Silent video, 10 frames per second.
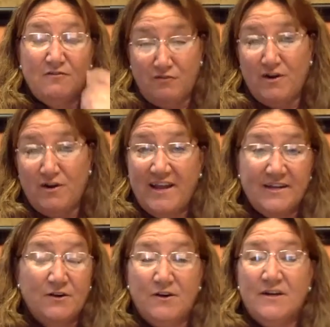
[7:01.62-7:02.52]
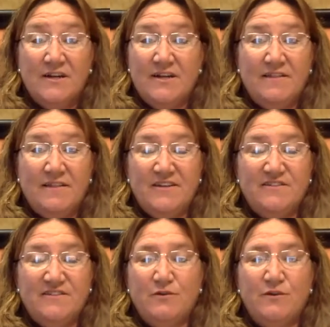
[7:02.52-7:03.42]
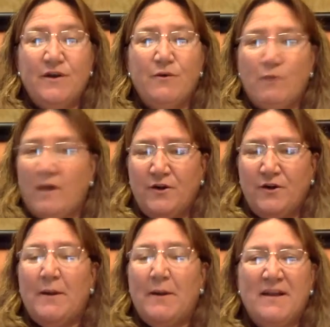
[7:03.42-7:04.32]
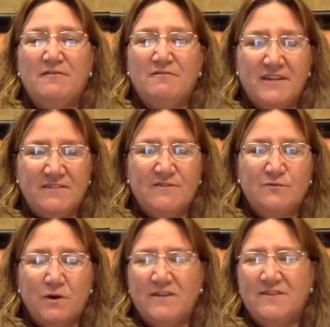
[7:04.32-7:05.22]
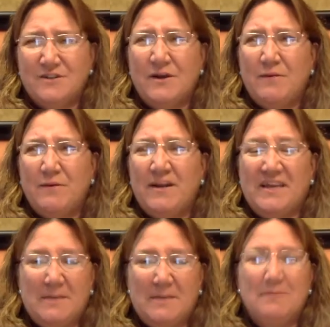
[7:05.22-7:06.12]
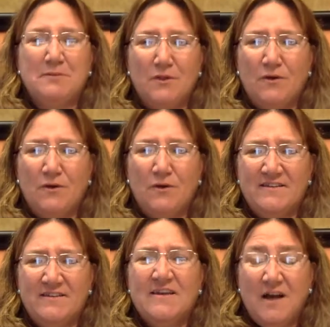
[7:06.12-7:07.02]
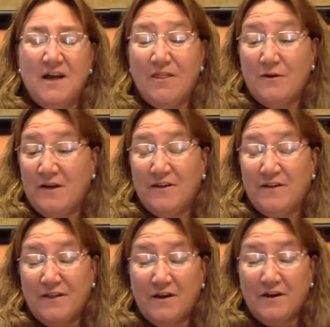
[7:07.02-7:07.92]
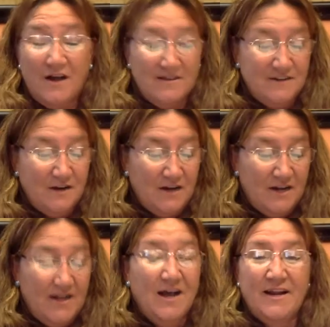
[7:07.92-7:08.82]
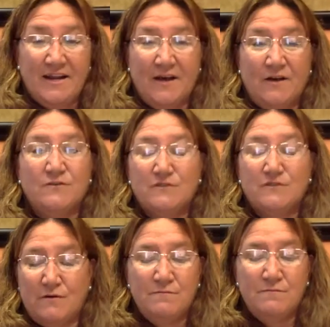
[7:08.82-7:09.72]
afraid, or they just don't know what a great benefit is for it. It's a great way to keep employees, although health care costs are kind of high now. So